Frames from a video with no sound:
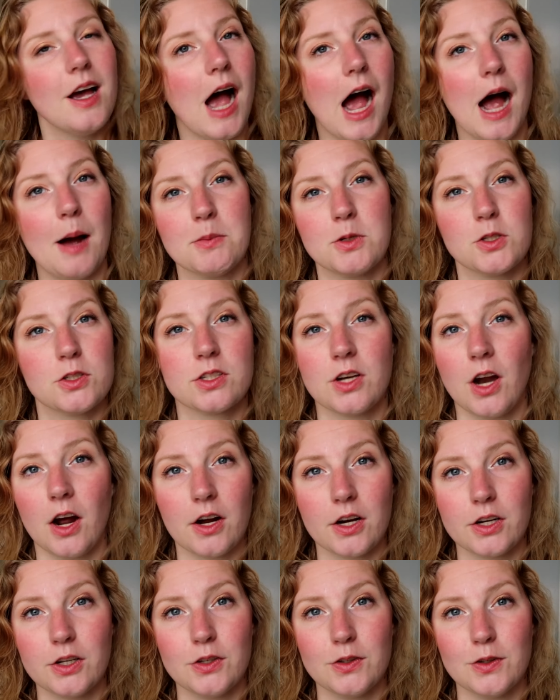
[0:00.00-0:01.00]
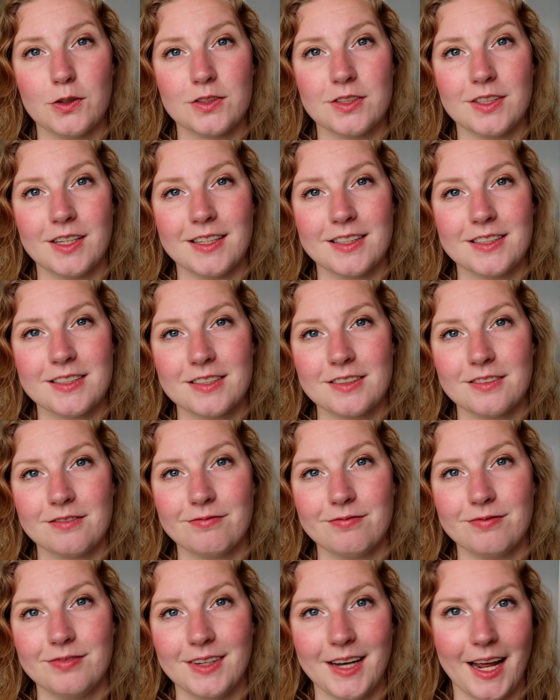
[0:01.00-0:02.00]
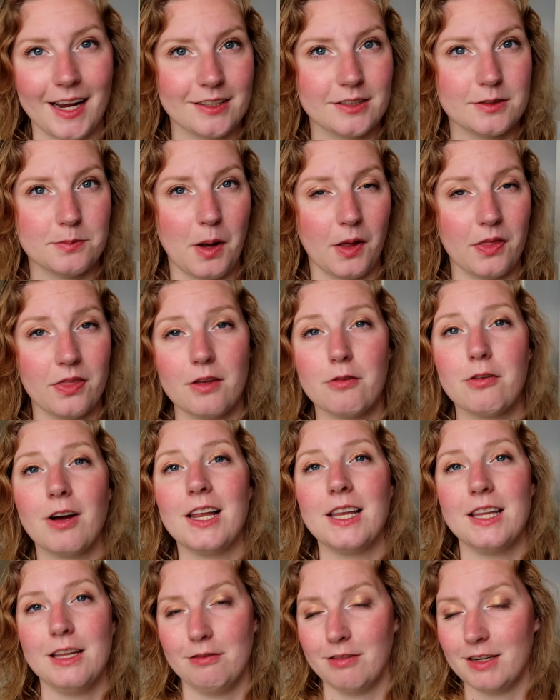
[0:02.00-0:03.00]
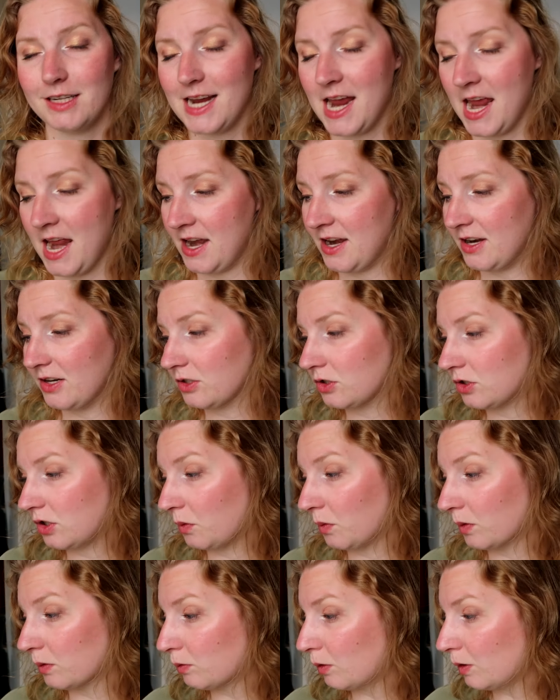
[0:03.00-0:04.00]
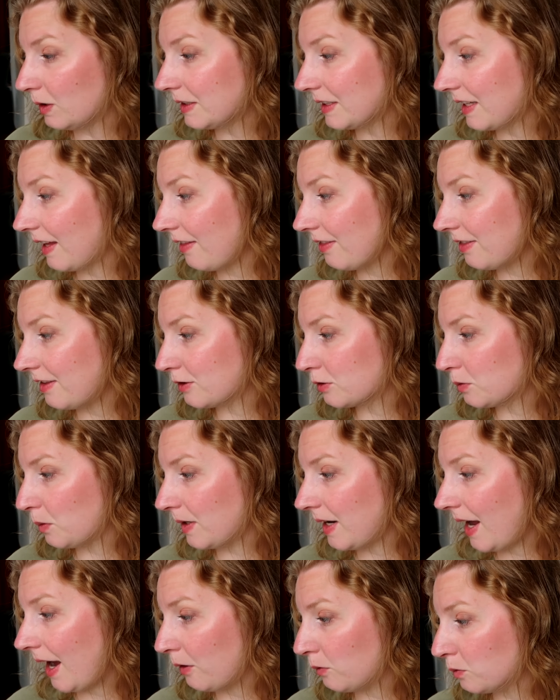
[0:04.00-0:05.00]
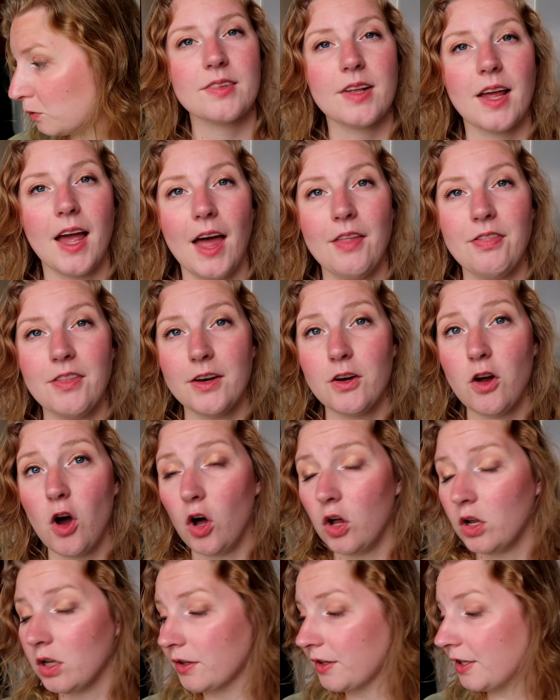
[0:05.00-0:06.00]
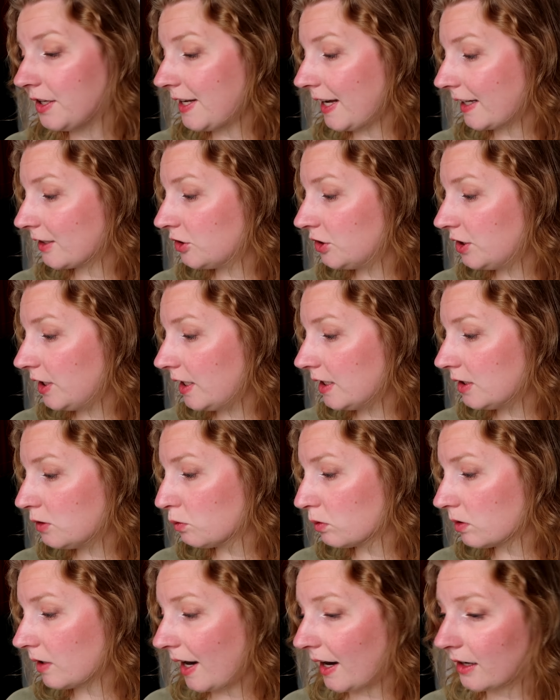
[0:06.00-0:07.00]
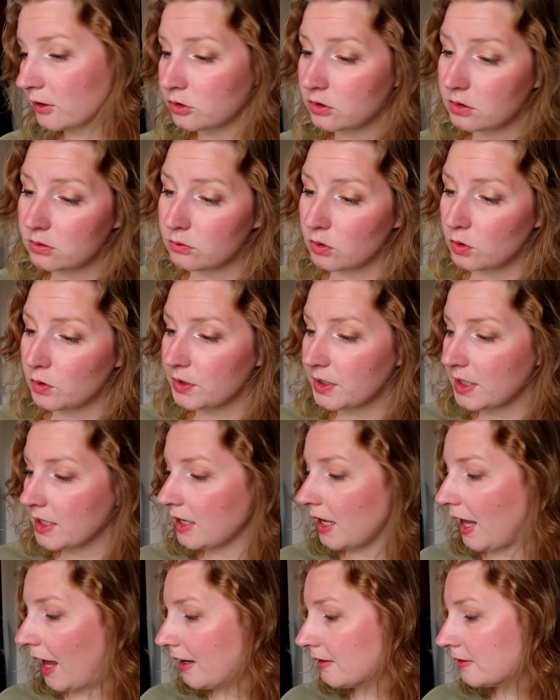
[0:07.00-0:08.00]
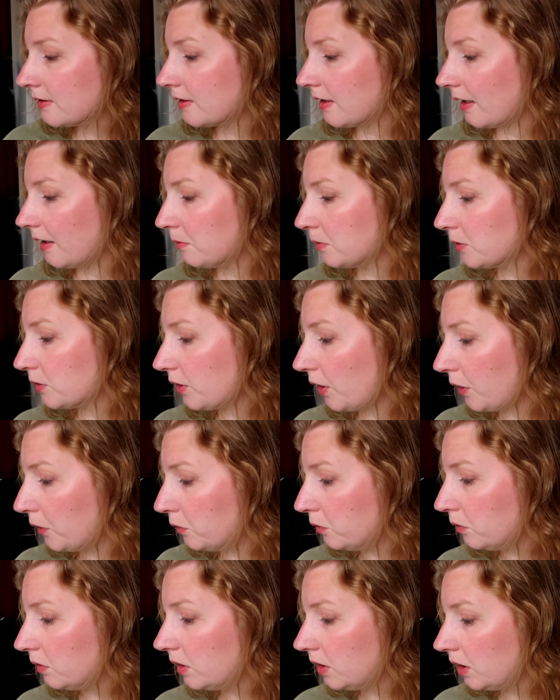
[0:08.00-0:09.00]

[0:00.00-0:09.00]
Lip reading: I'm just not gonna use it next month if I leave it in. So we're rolling this one out. And then all the next shades were actually rolled in last time, so